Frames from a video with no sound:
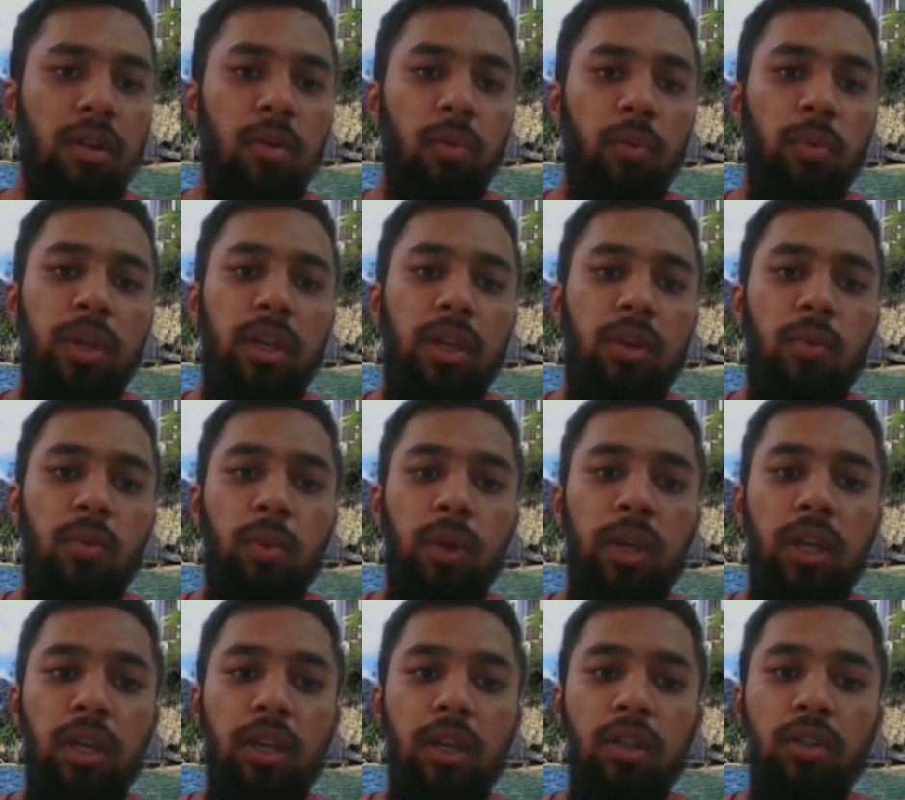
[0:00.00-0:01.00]

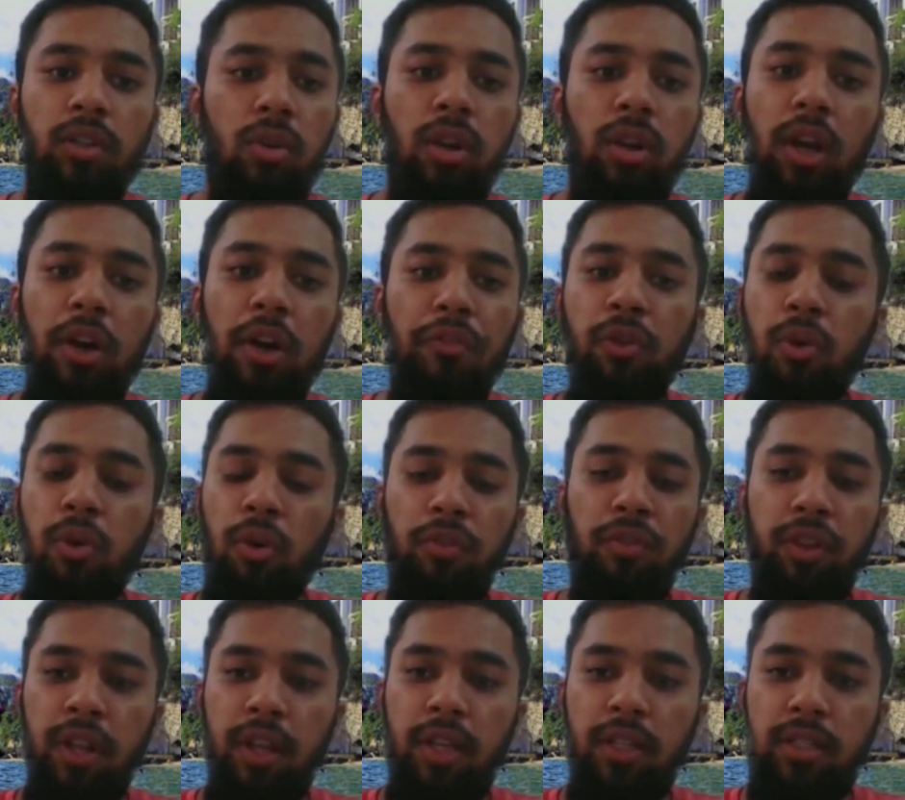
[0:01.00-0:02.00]
we don't look for
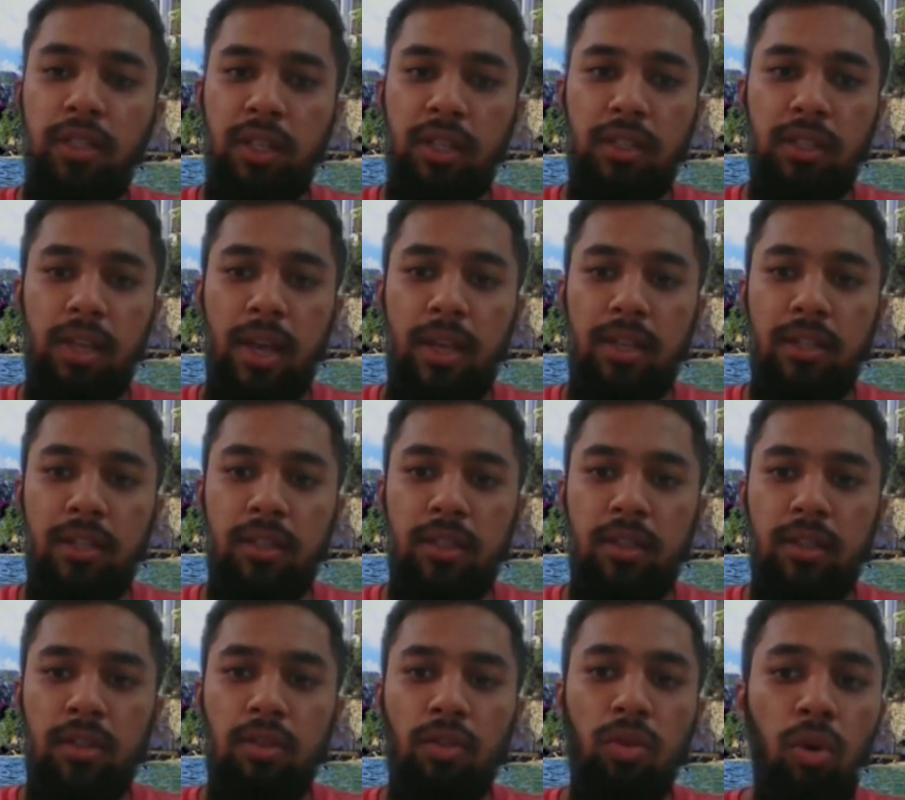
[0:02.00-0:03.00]
overnight success.
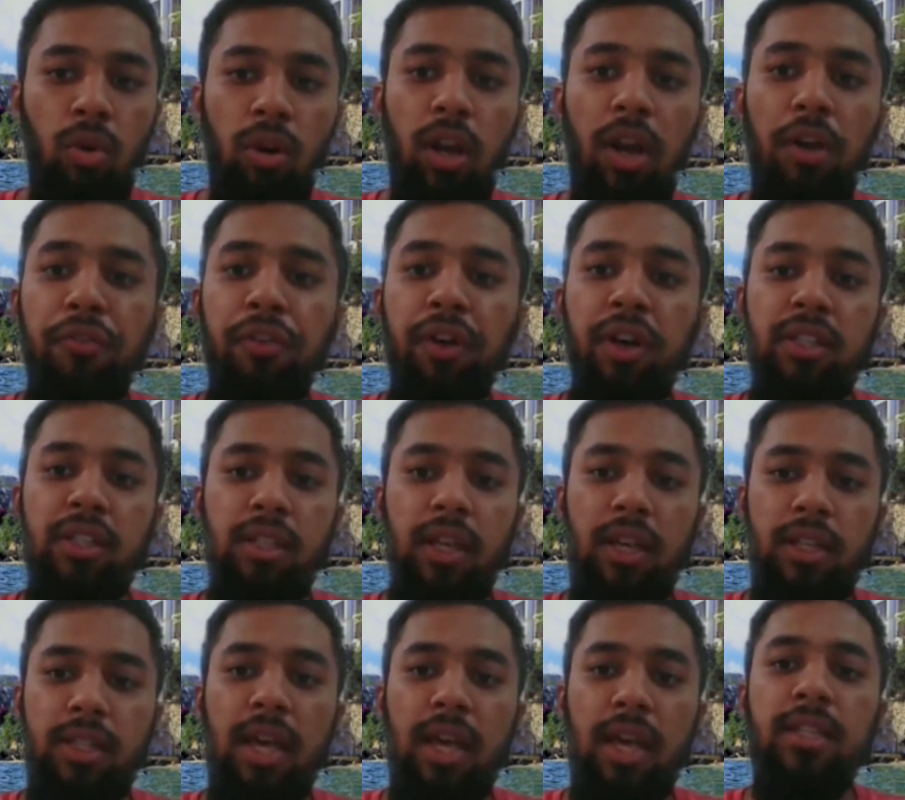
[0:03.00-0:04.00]
Don't look for
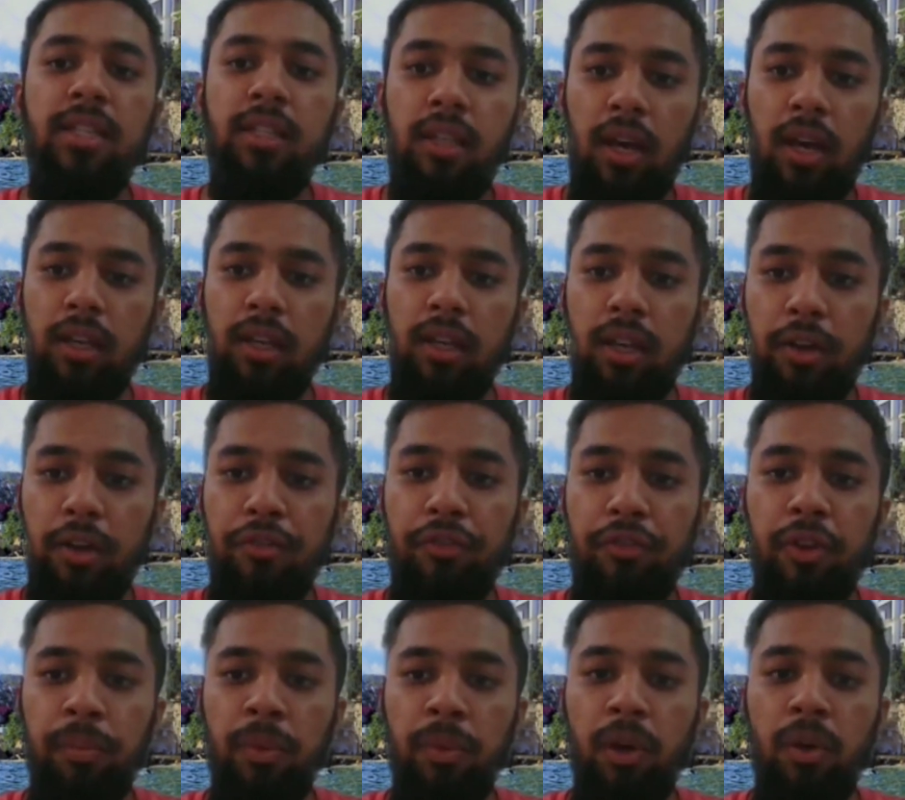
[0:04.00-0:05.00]
success a year
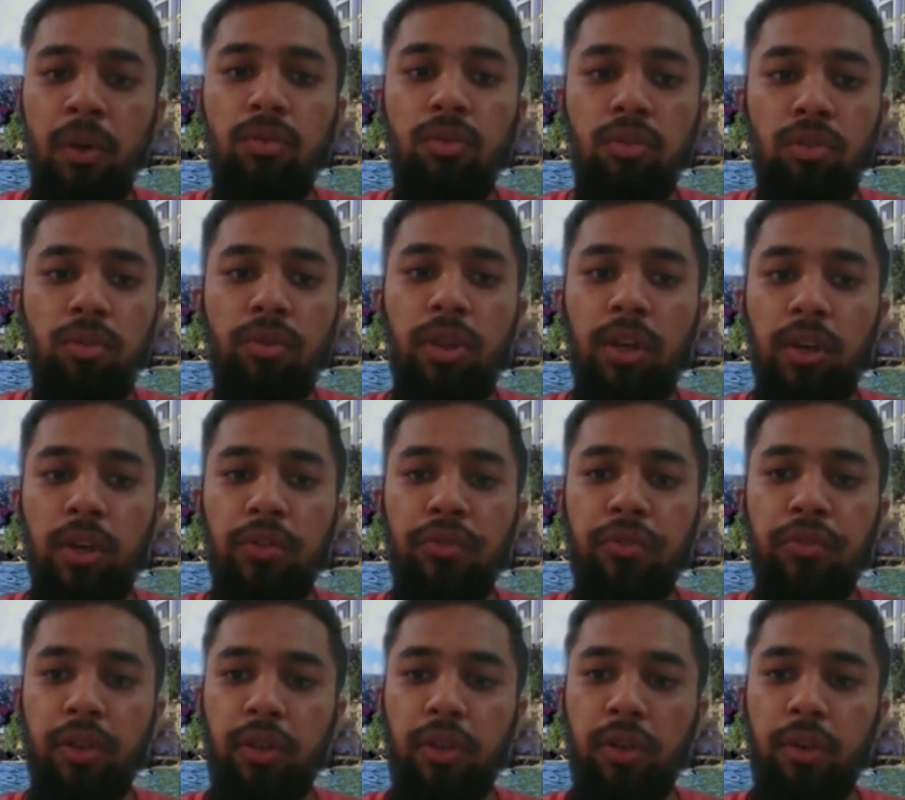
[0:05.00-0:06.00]
from now, 2 years
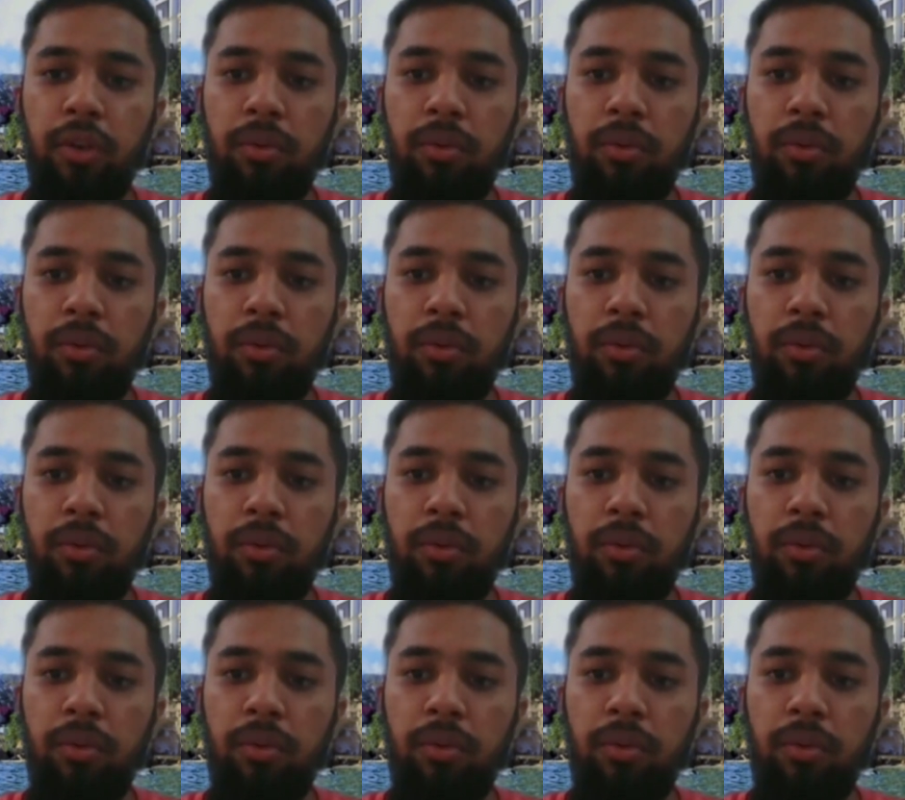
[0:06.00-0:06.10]
from now.